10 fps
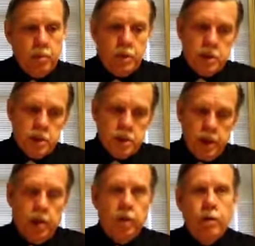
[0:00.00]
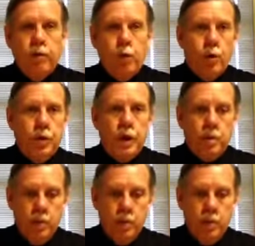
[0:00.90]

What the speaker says: this is the end of the fourth tape,